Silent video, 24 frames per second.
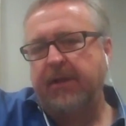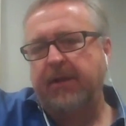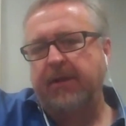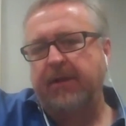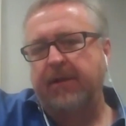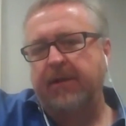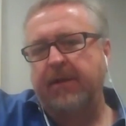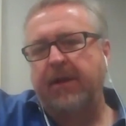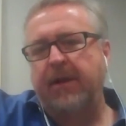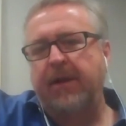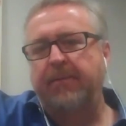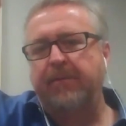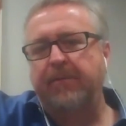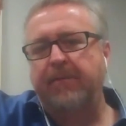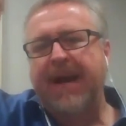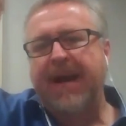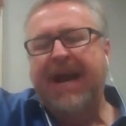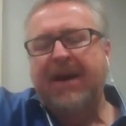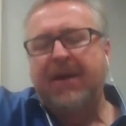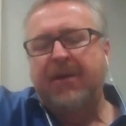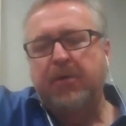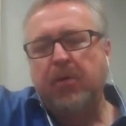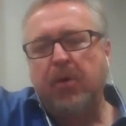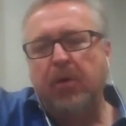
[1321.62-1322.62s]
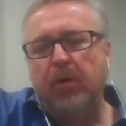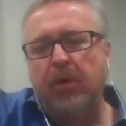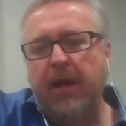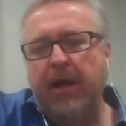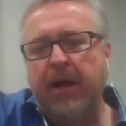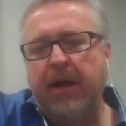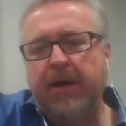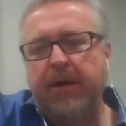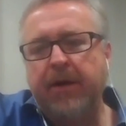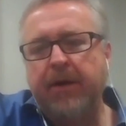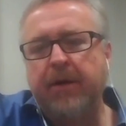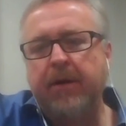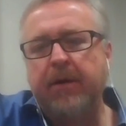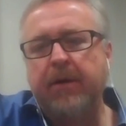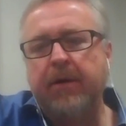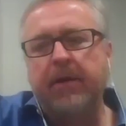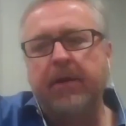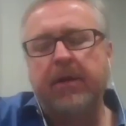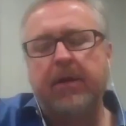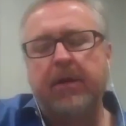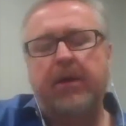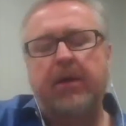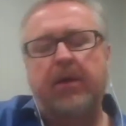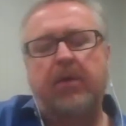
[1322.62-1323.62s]
The macro layer,
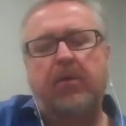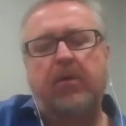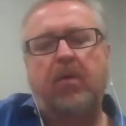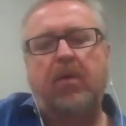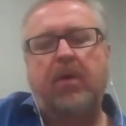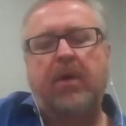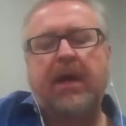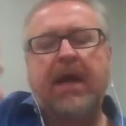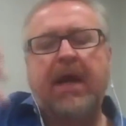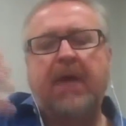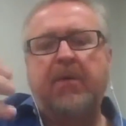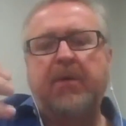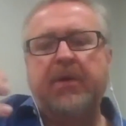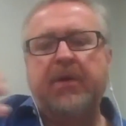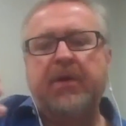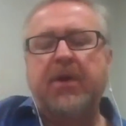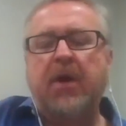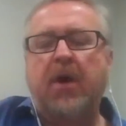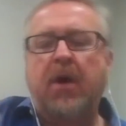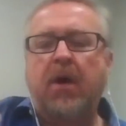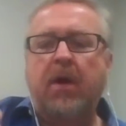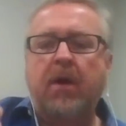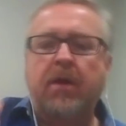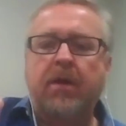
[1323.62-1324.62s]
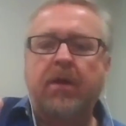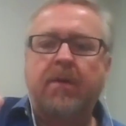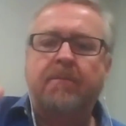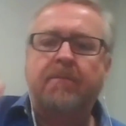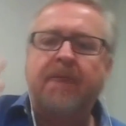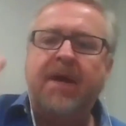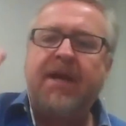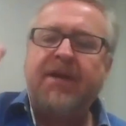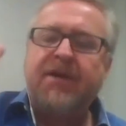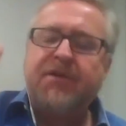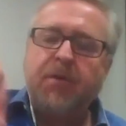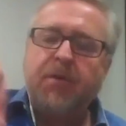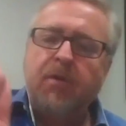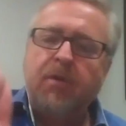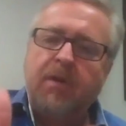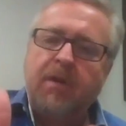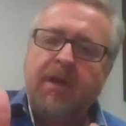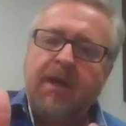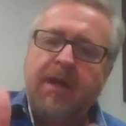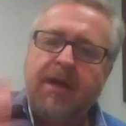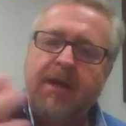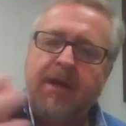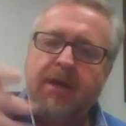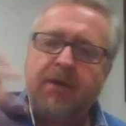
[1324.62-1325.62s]
what I would call the metro
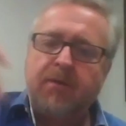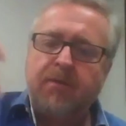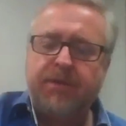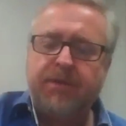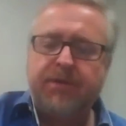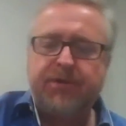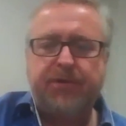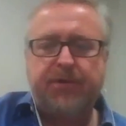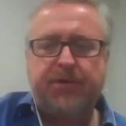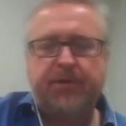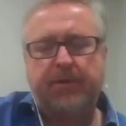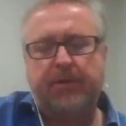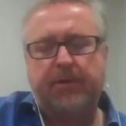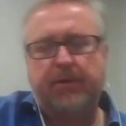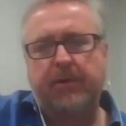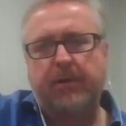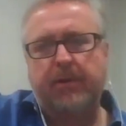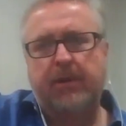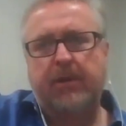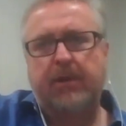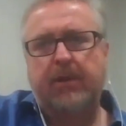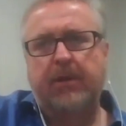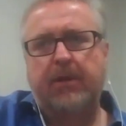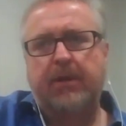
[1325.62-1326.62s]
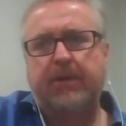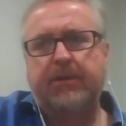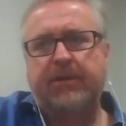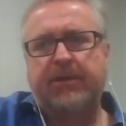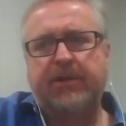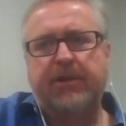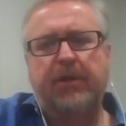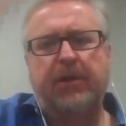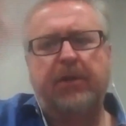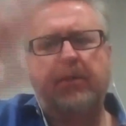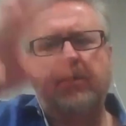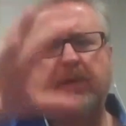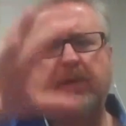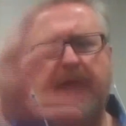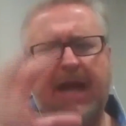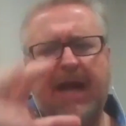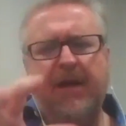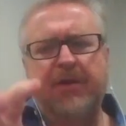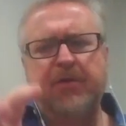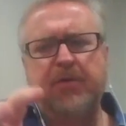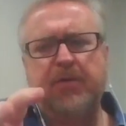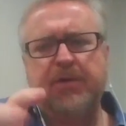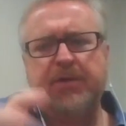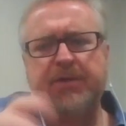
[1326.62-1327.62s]
layer, which are still
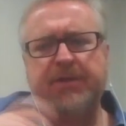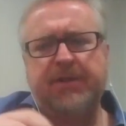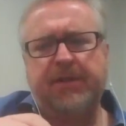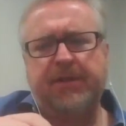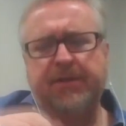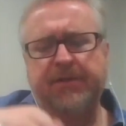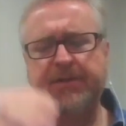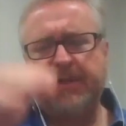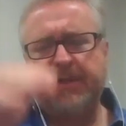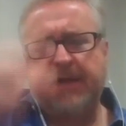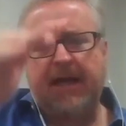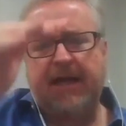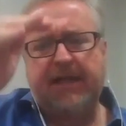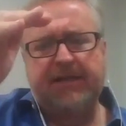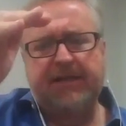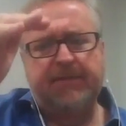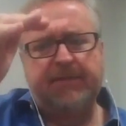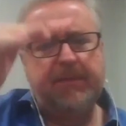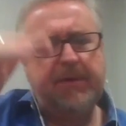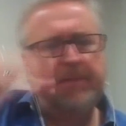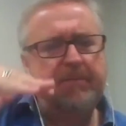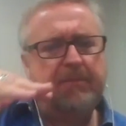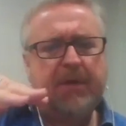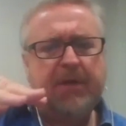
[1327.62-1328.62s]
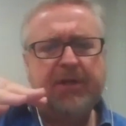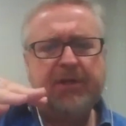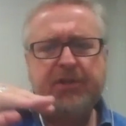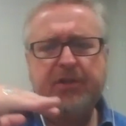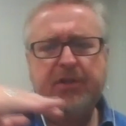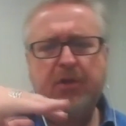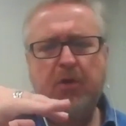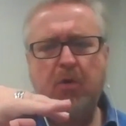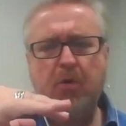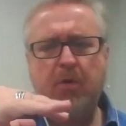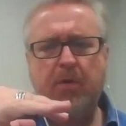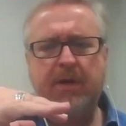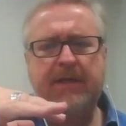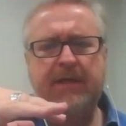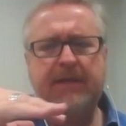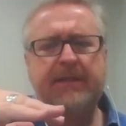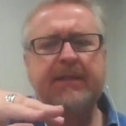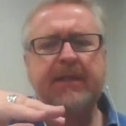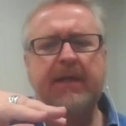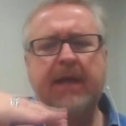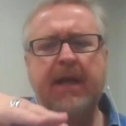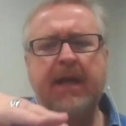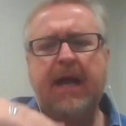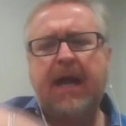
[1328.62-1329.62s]
outdoor cell sites, but much lower
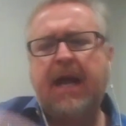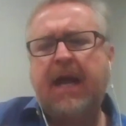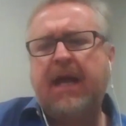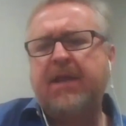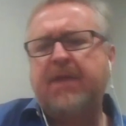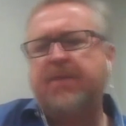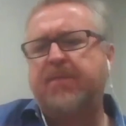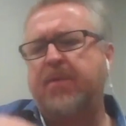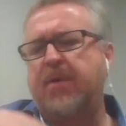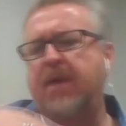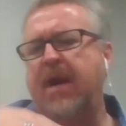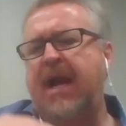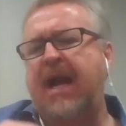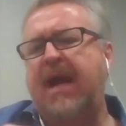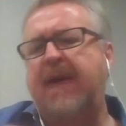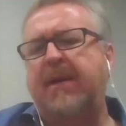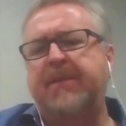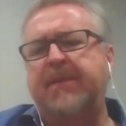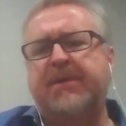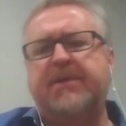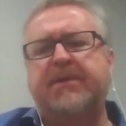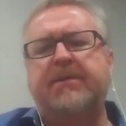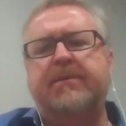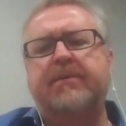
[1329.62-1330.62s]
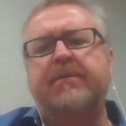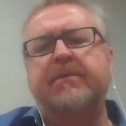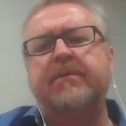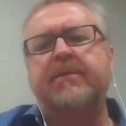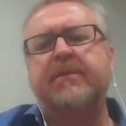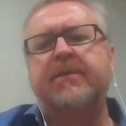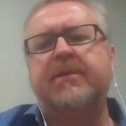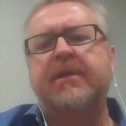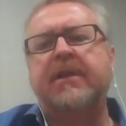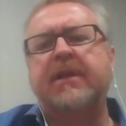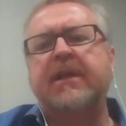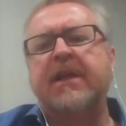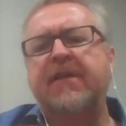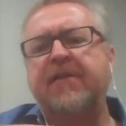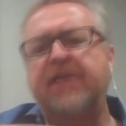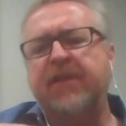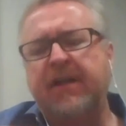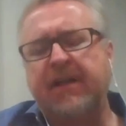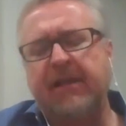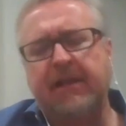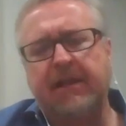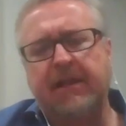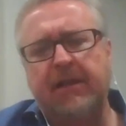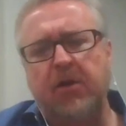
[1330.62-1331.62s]
antenna height, perhaps
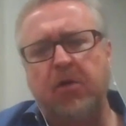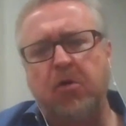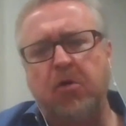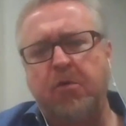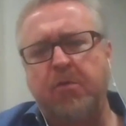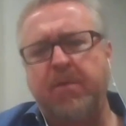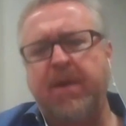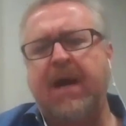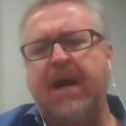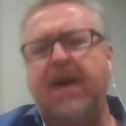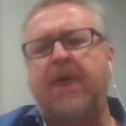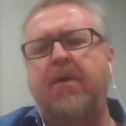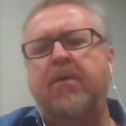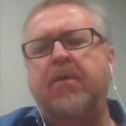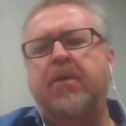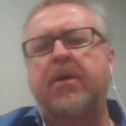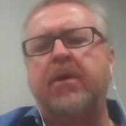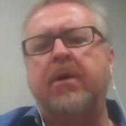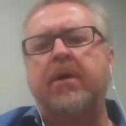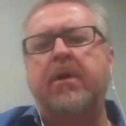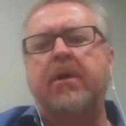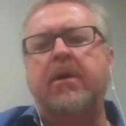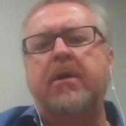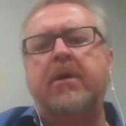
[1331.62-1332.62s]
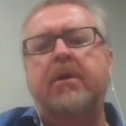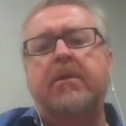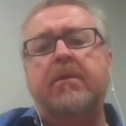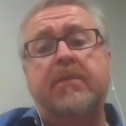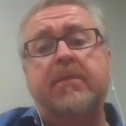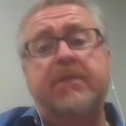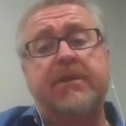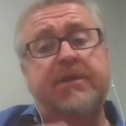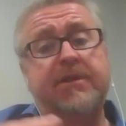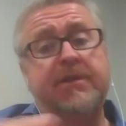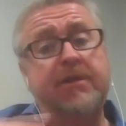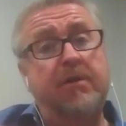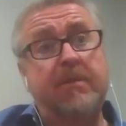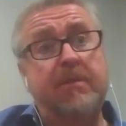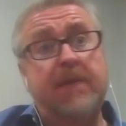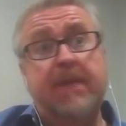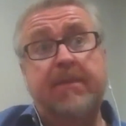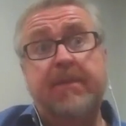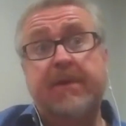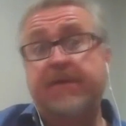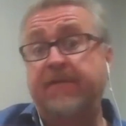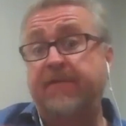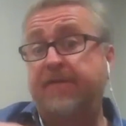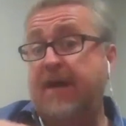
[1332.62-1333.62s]
significantly lower power, but still
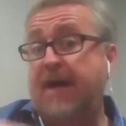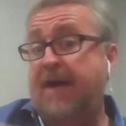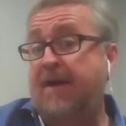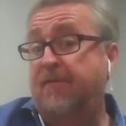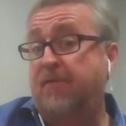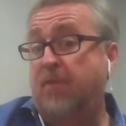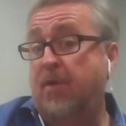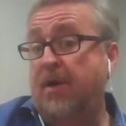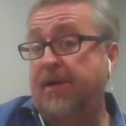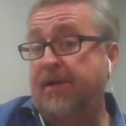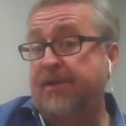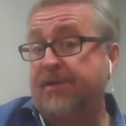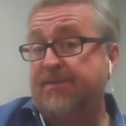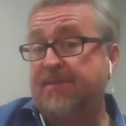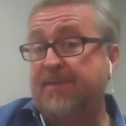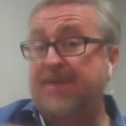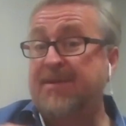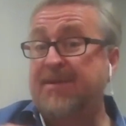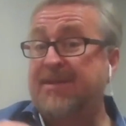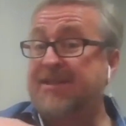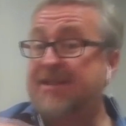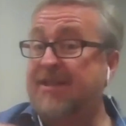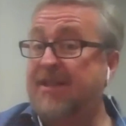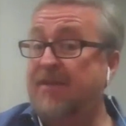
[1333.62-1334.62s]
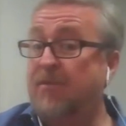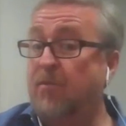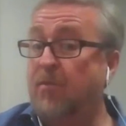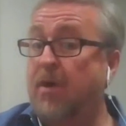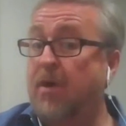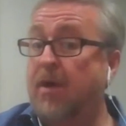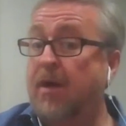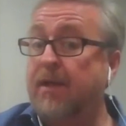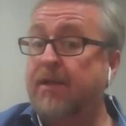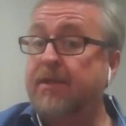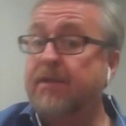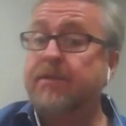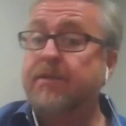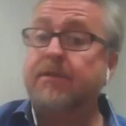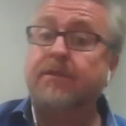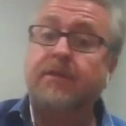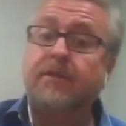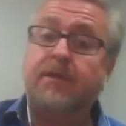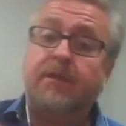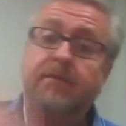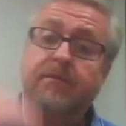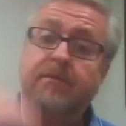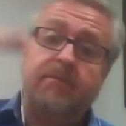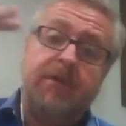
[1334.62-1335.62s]
maybe 5 watts, maybe 10 watts,
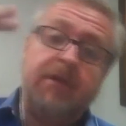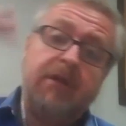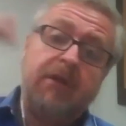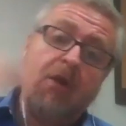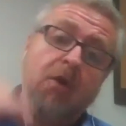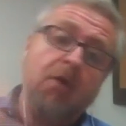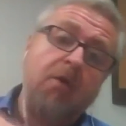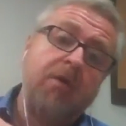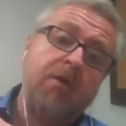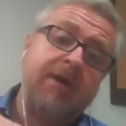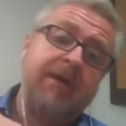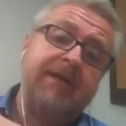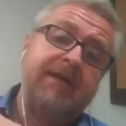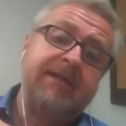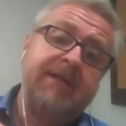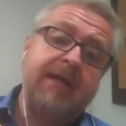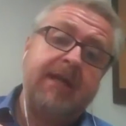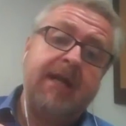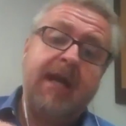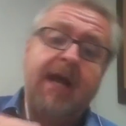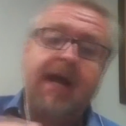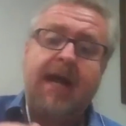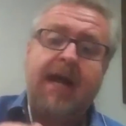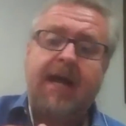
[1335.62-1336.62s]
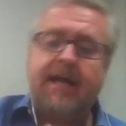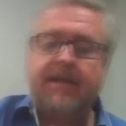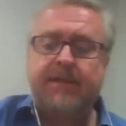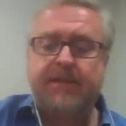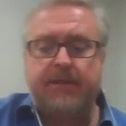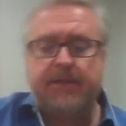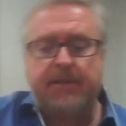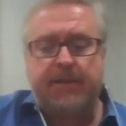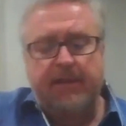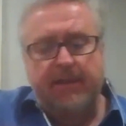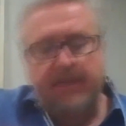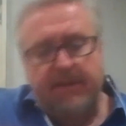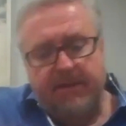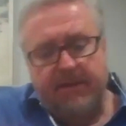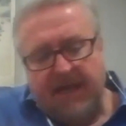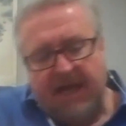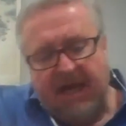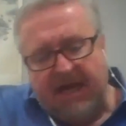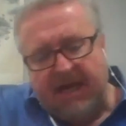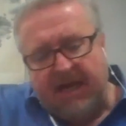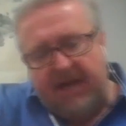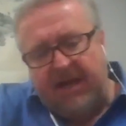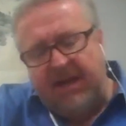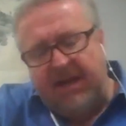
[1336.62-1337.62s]
but lower antenna heights,
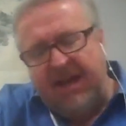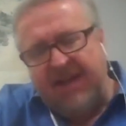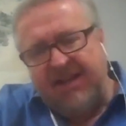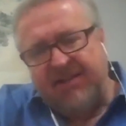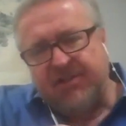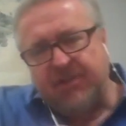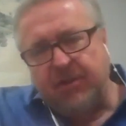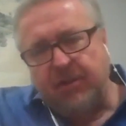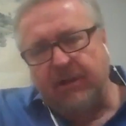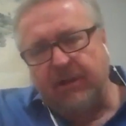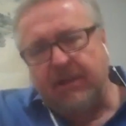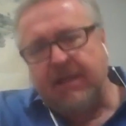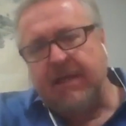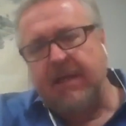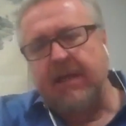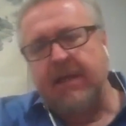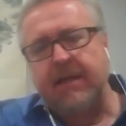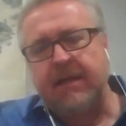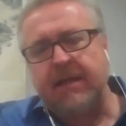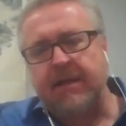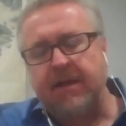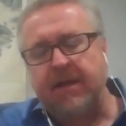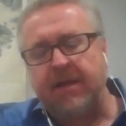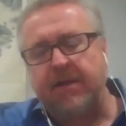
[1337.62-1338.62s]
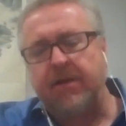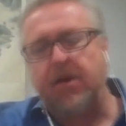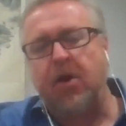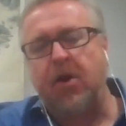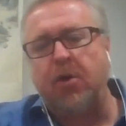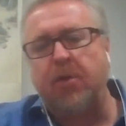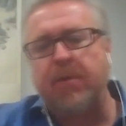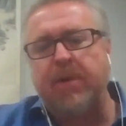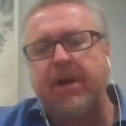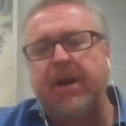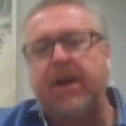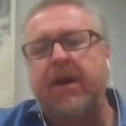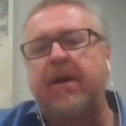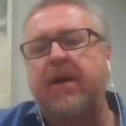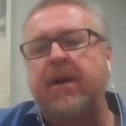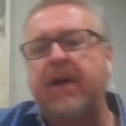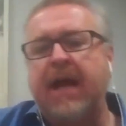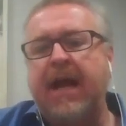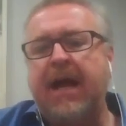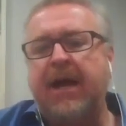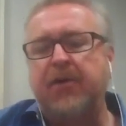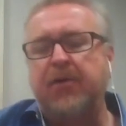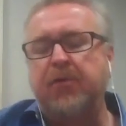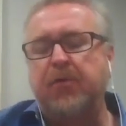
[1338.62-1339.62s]
kind of nestle into the urban area
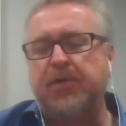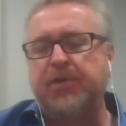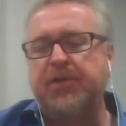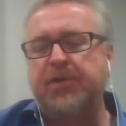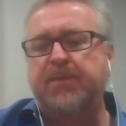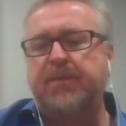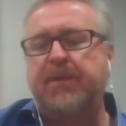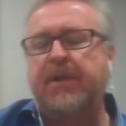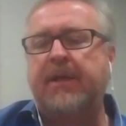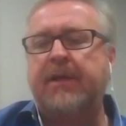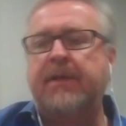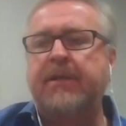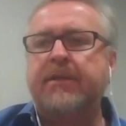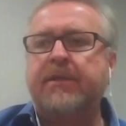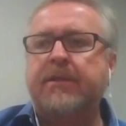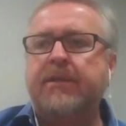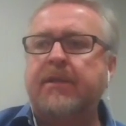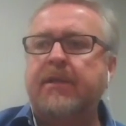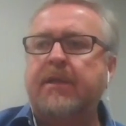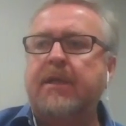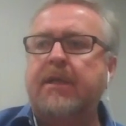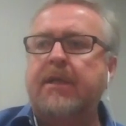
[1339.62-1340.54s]
outdoor space.